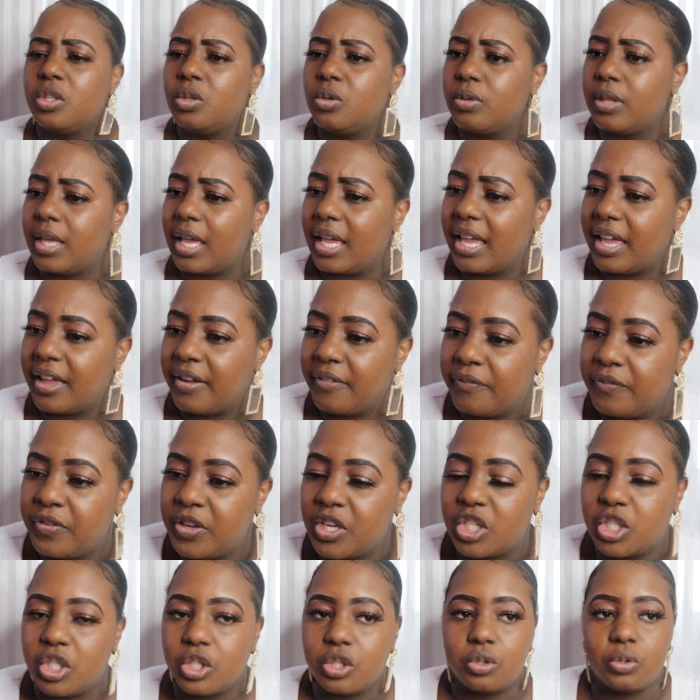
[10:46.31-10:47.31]
Do they have
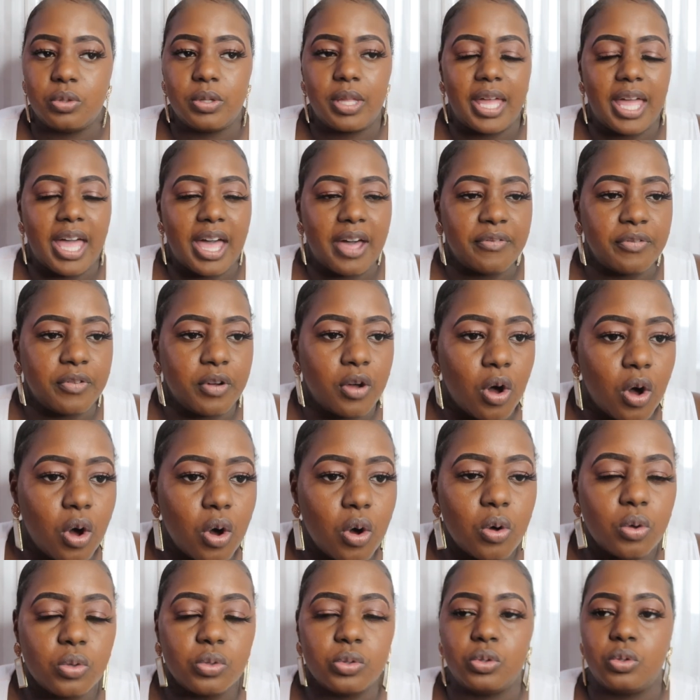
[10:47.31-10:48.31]
vision? Do they have
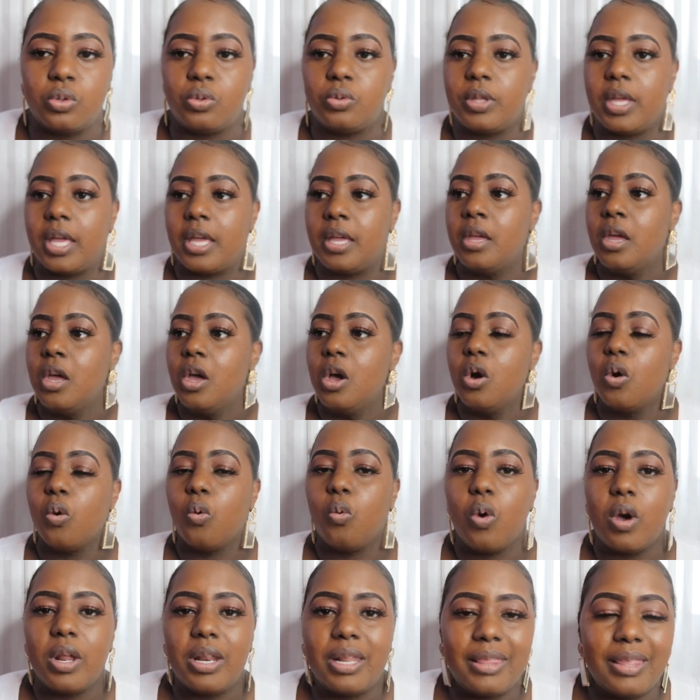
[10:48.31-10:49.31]
goals? Do they,
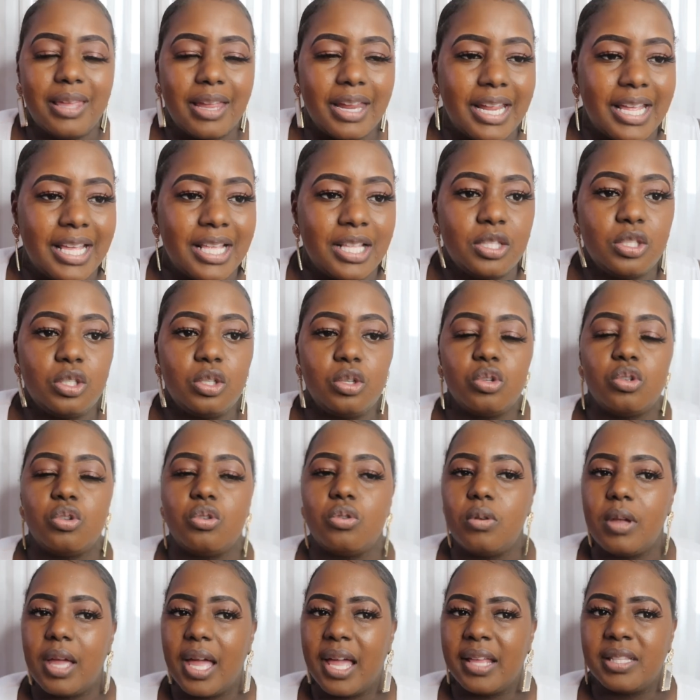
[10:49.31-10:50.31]
what are they into?
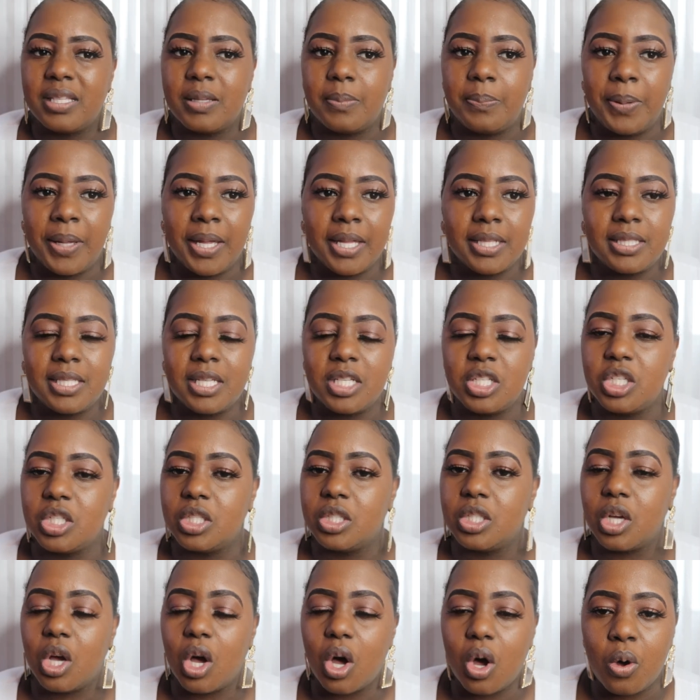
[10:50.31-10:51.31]
You have to pay
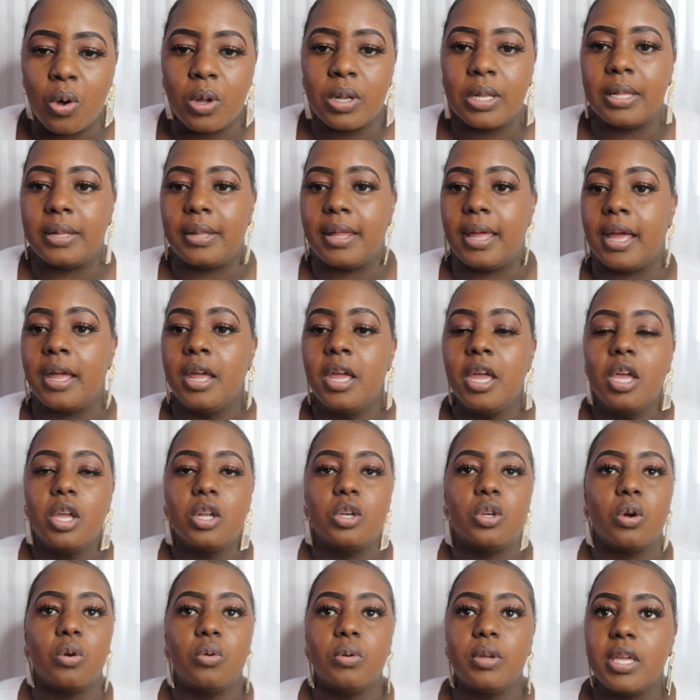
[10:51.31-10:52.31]
attention to all of that.
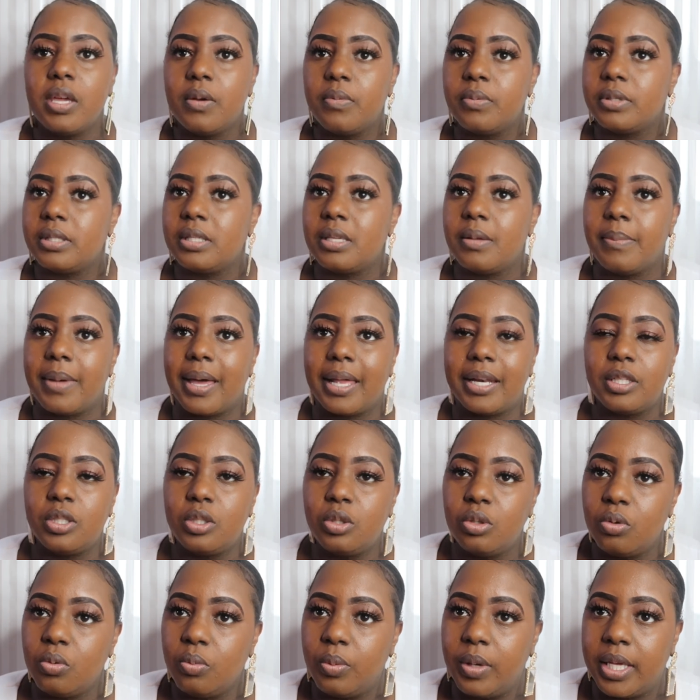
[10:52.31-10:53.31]
Don't get with somebody
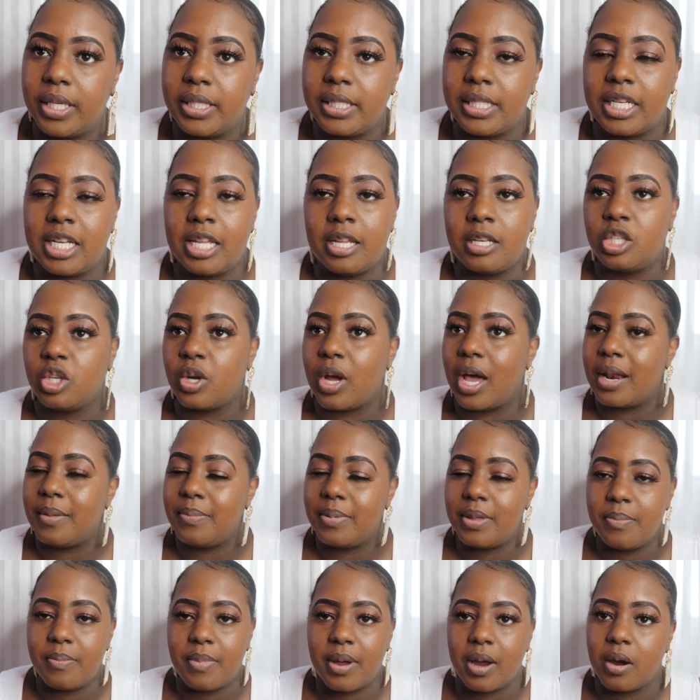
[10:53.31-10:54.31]
2 weeks and then try to
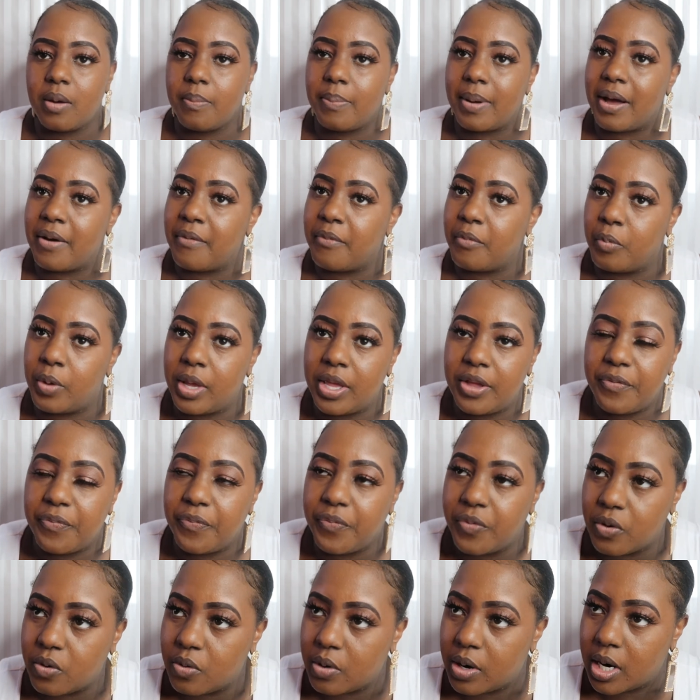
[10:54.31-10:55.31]
be married by week
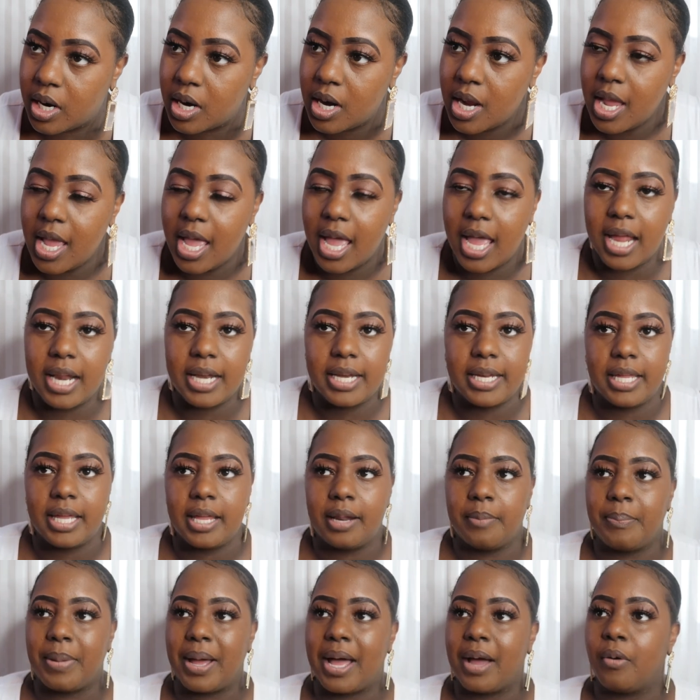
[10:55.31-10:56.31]
4, and
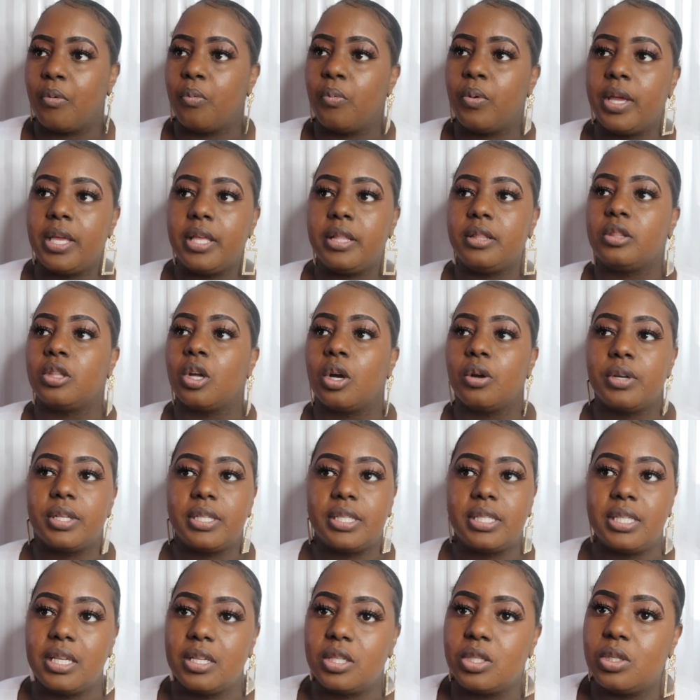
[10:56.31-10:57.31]
then by week
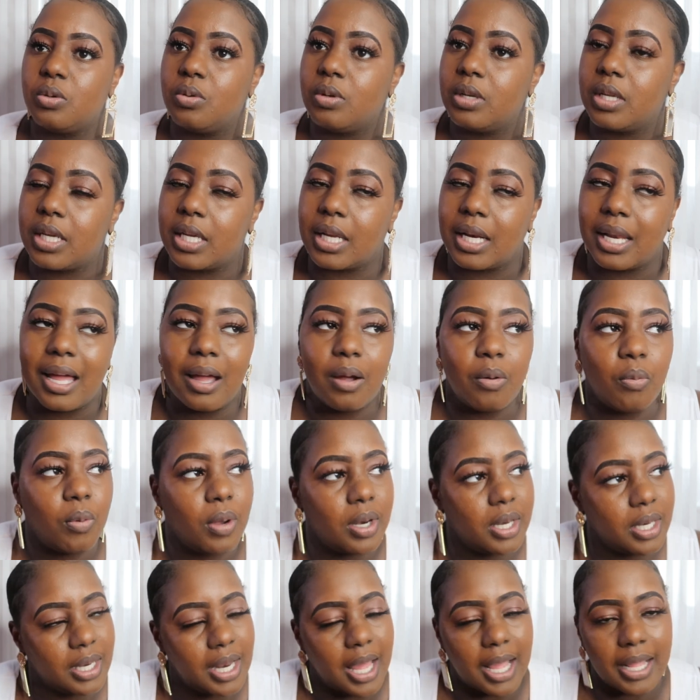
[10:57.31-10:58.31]
36 you looking like,
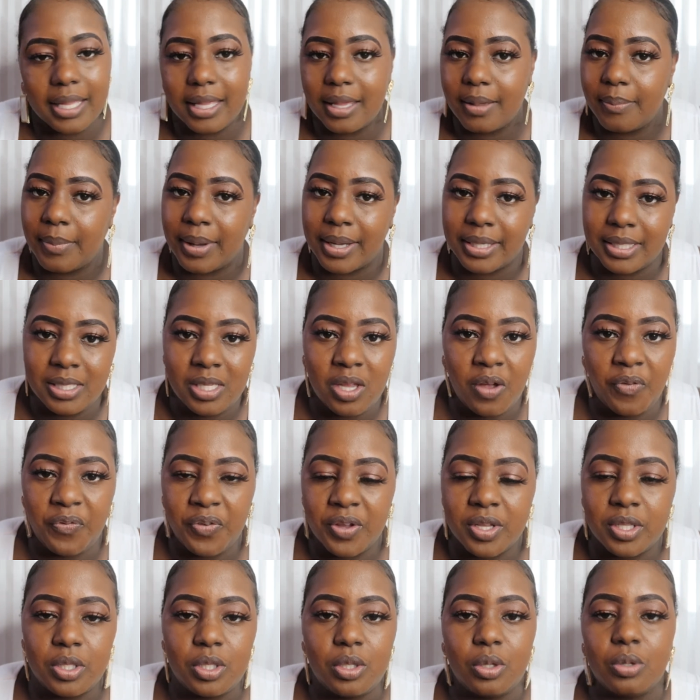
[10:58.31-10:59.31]
what did I get myself
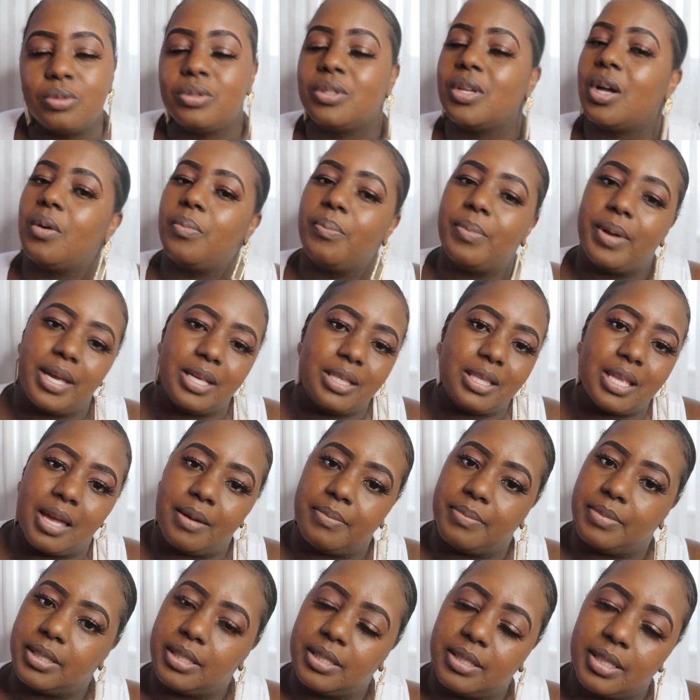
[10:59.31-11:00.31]
into? Don't make
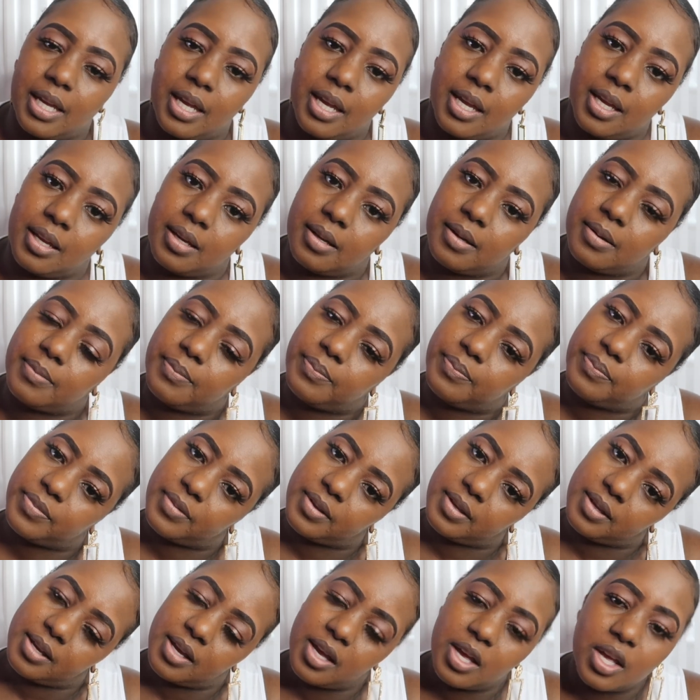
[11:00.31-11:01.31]
that mistake.
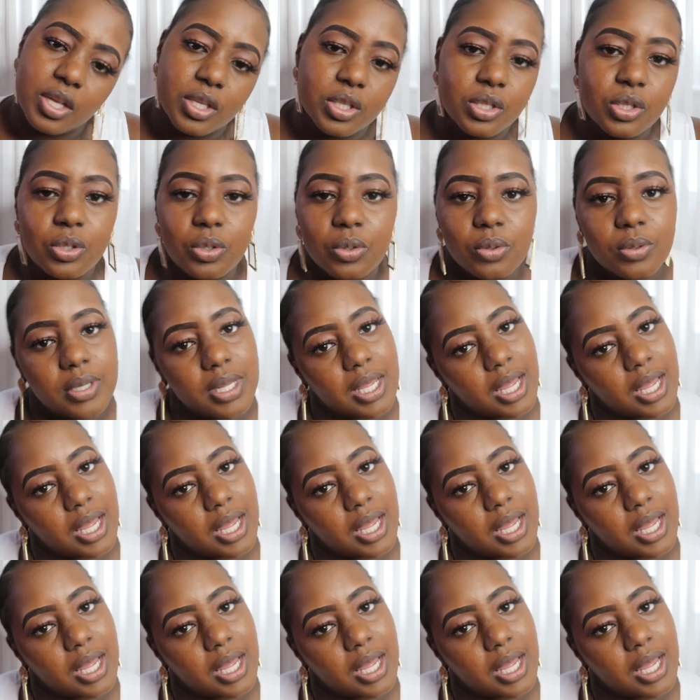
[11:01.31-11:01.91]
Do